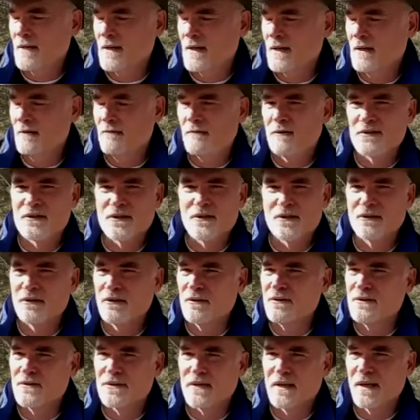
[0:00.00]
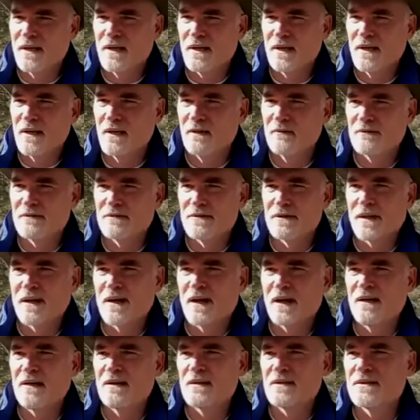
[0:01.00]
And it wasn't good singing. It was the
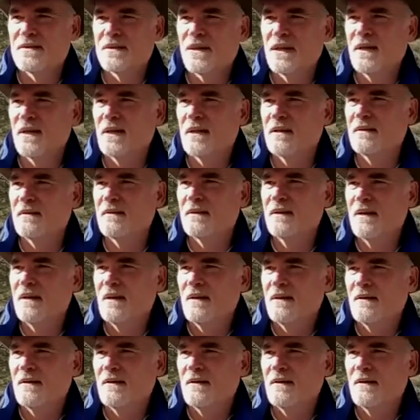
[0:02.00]
kind of singing